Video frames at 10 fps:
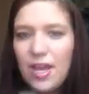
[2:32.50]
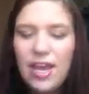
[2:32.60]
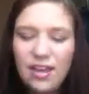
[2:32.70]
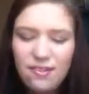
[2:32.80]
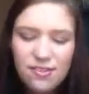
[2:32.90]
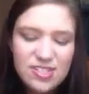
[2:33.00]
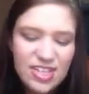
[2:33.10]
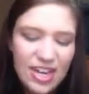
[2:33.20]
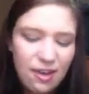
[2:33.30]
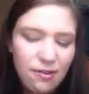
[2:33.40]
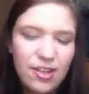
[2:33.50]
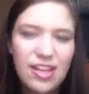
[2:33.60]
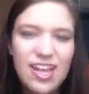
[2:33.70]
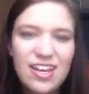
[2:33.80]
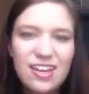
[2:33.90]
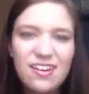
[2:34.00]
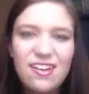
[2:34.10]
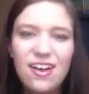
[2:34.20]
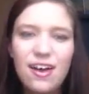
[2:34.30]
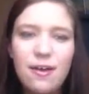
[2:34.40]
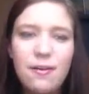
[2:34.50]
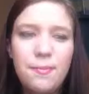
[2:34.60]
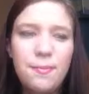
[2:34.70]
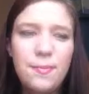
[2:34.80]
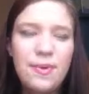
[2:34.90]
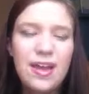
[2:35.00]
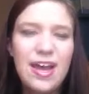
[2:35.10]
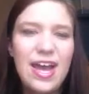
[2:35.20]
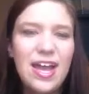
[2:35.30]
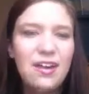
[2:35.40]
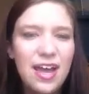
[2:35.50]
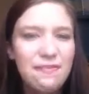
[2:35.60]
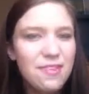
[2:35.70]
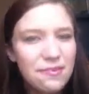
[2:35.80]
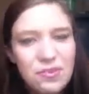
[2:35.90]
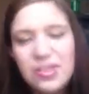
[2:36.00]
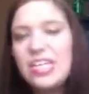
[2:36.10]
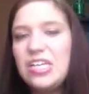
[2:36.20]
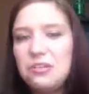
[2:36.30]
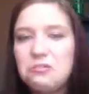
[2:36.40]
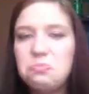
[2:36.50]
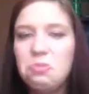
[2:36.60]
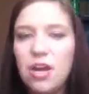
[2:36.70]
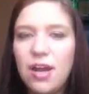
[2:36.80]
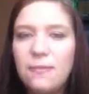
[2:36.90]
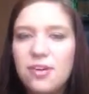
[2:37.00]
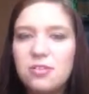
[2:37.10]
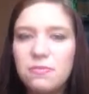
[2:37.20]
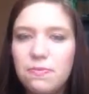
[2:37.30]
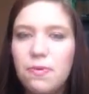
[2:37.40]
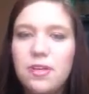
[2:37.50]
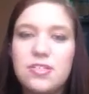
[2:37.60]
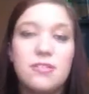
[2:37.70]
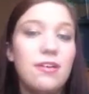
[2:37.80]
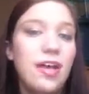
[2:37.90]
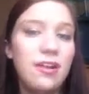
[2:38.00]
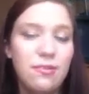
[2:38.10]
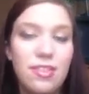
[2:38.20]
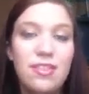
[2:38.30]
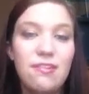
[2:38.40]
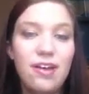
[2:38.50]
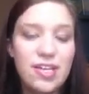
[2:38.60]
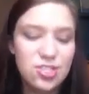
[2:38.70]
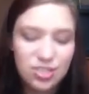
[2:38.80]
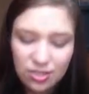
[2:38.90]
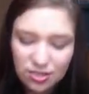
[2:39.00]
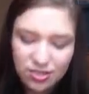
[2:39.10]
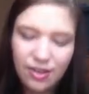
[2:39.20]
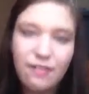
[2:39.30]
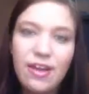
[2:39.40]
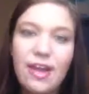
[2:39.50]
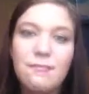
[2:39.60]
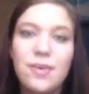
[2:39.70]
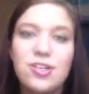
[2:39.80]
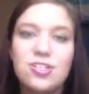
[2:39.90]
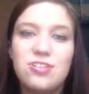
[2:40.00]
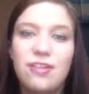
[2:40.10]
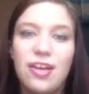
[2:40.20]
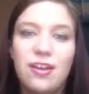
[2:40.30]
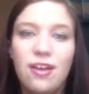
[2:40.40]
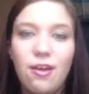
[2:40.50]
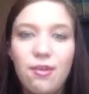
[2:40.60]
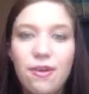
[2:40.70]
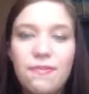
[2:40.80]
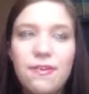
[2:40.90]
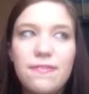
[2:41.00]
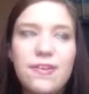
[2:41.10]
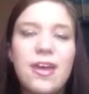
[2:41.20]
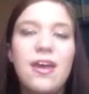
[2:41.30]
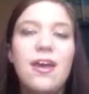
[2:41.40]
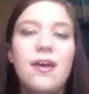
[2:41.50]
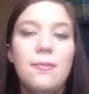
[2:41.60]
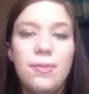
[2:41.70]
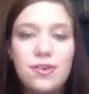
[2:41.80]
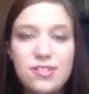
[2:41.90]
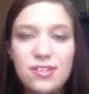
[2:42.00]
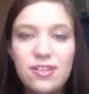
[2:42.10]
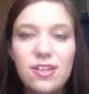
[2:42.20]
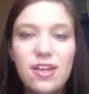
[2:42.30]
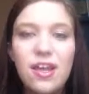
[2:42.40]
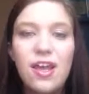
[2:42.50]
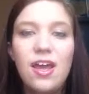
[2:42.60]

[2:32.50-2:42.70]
can't really say how I like it. I've never really used primers before until within the last year, so I don't have much to go off of. Personally,